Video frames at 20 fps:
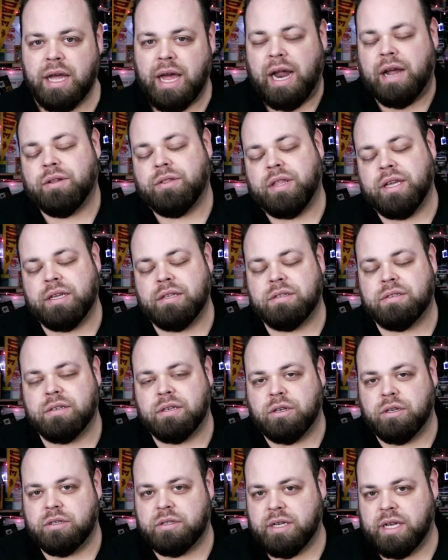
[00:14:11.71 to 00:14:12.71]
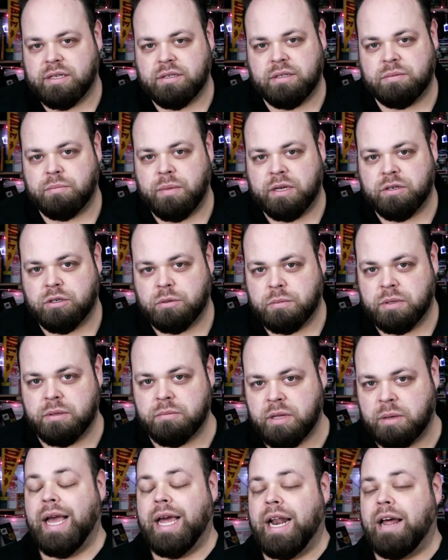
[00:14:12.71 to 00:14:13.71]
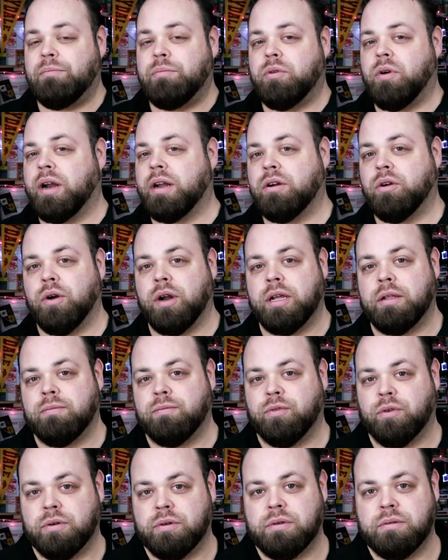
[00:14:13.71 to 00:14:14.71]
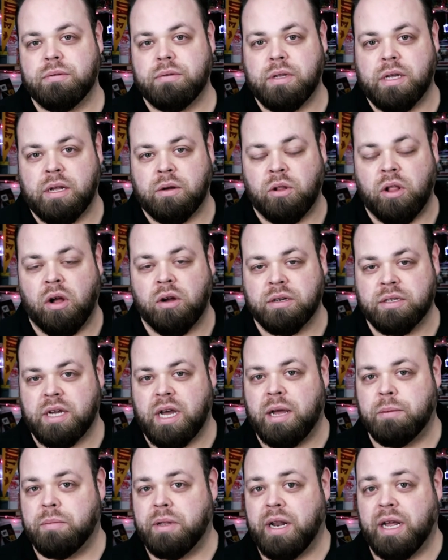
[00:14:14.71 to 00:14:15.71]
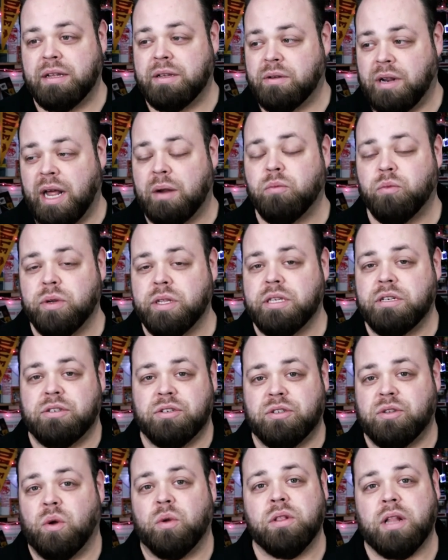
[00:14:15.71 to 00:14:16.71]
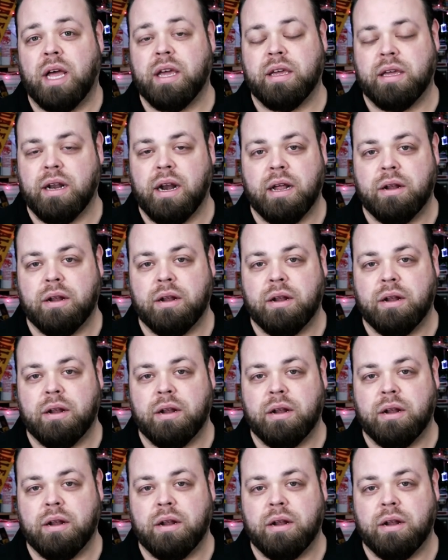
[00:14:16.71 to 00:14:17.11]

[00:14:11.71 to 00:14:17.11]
I don't think it's a good test measurement. No. And I've been writing curriculum for a long time and I, I, really just don't like it.